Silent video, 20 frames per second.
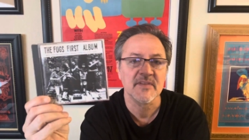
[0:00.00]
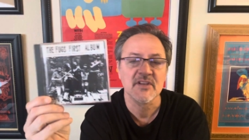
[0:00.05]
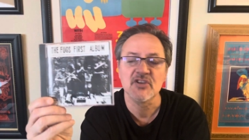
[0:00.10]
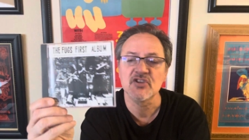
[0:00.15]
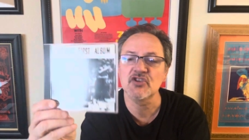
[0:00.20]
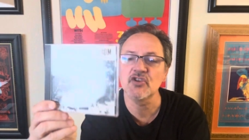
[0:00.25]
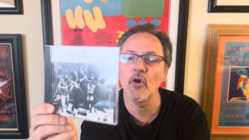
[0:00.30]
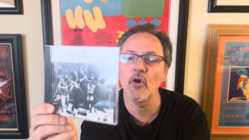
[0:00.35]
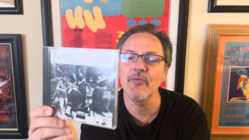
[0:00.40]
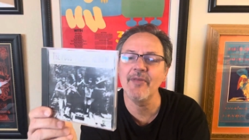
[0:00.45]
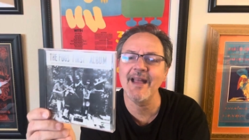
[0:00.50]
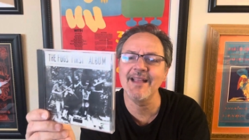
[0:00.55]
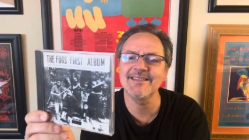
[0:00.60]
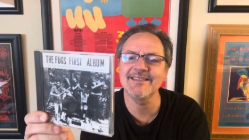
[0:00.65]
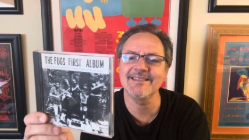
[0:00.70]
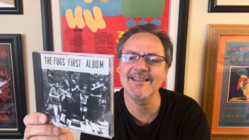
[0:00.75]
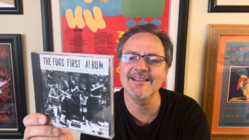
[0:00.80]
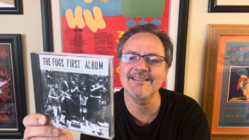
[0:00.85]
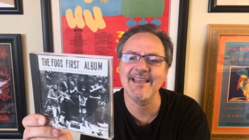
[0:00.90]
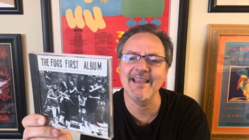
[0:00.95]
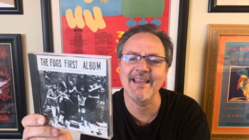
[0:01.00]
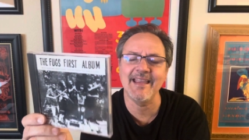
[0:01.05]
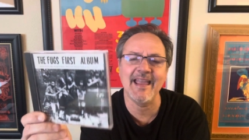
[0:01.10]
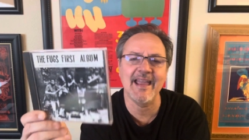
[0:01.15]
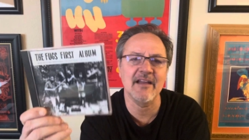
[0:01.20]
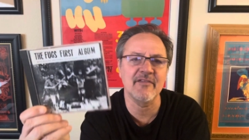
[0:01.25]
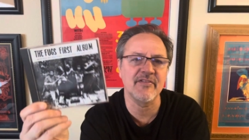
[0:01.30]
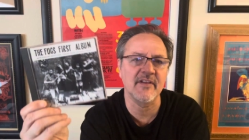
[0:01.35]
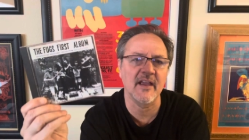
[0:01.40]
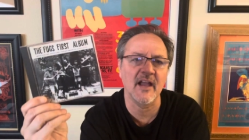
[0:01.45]
So that's like
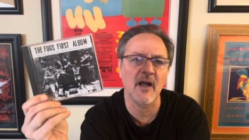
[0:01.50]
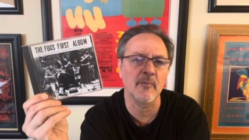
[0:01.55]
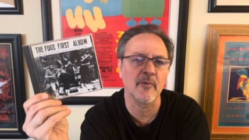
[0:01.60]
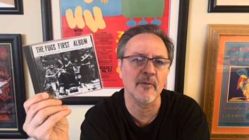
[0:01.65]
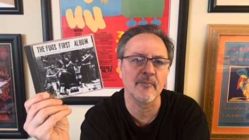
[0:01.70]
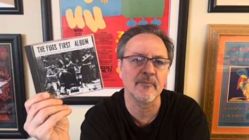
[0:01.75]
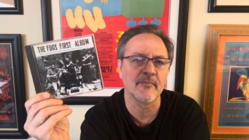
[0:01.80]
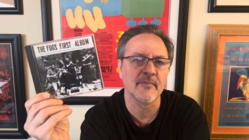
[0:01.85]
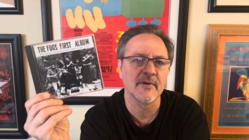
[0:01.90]
half the album,